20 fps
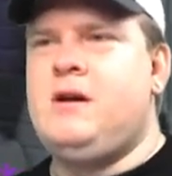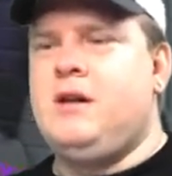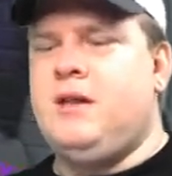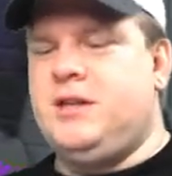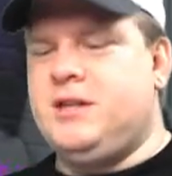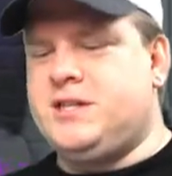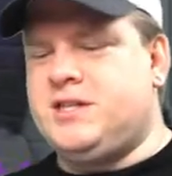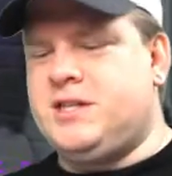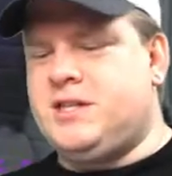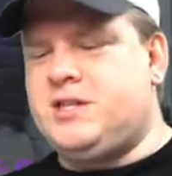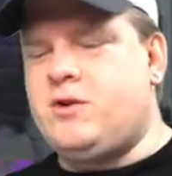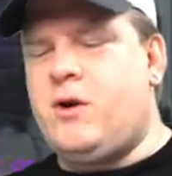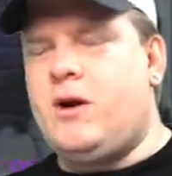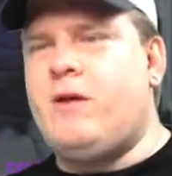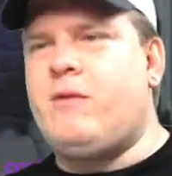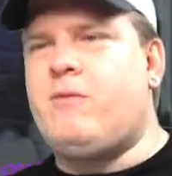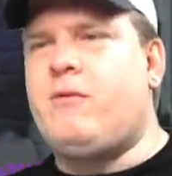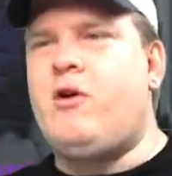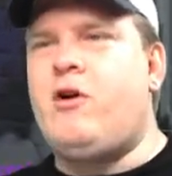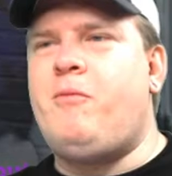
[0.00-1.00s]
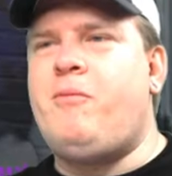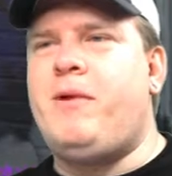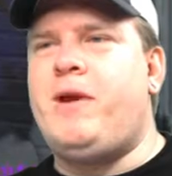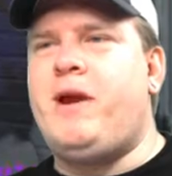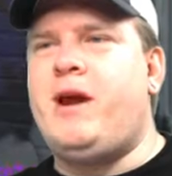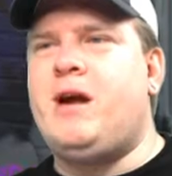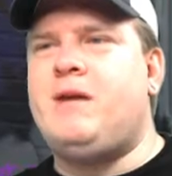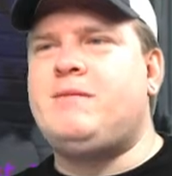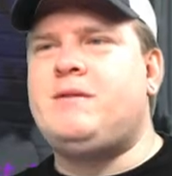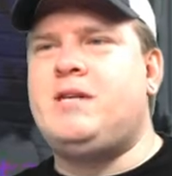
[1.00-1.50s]
This is the toy that we're
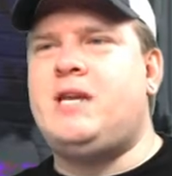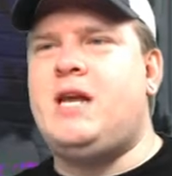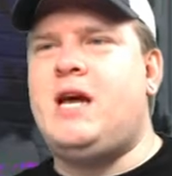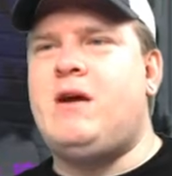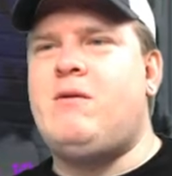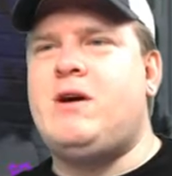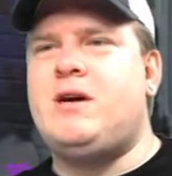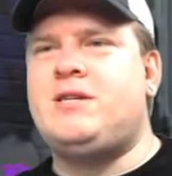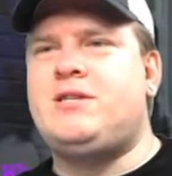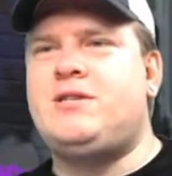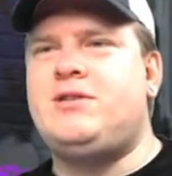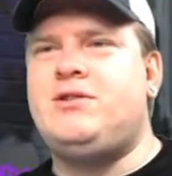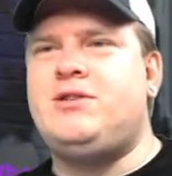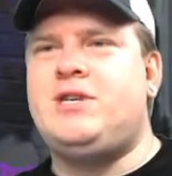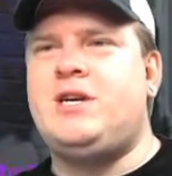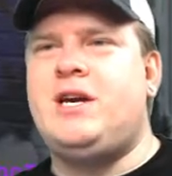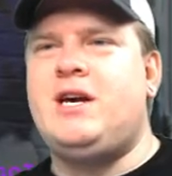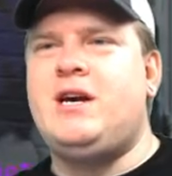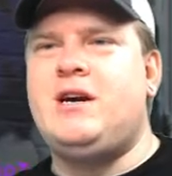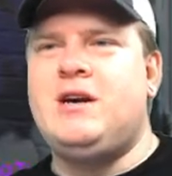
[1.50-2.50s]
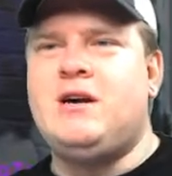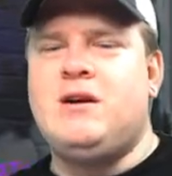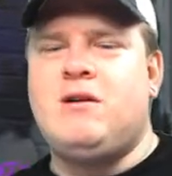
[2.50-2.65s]
opening up today, Wasuji.